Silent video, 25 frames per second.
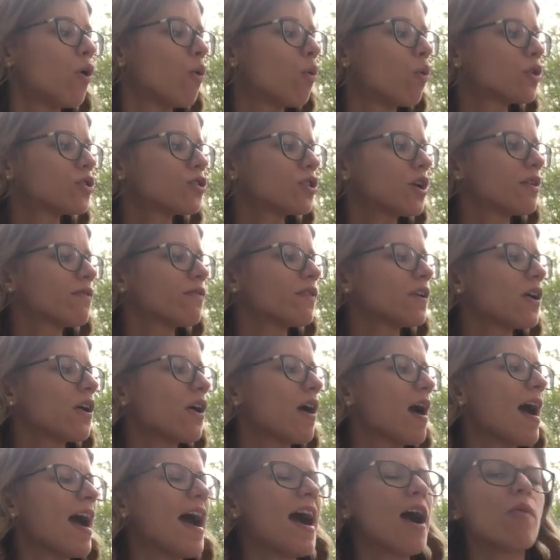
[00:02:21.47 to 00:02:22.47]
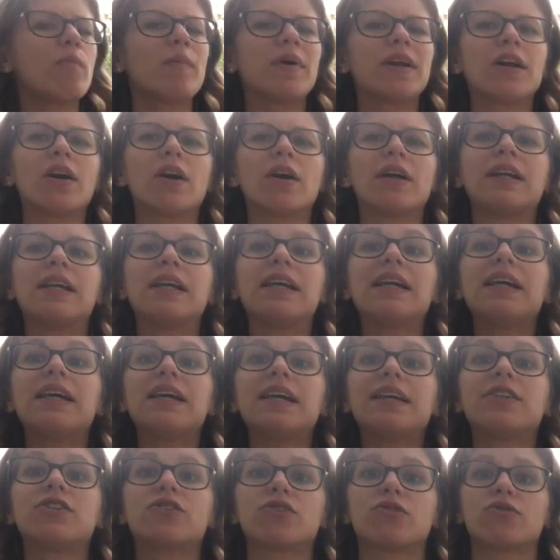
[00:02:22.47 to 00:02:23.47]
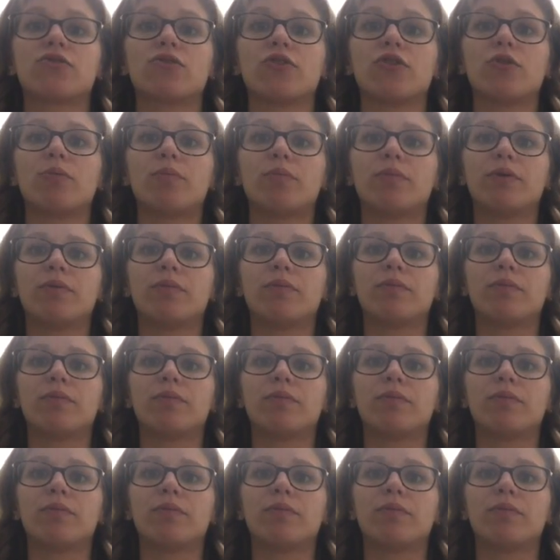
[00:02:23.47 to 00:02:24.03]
We're trying to figure out how many are in each group.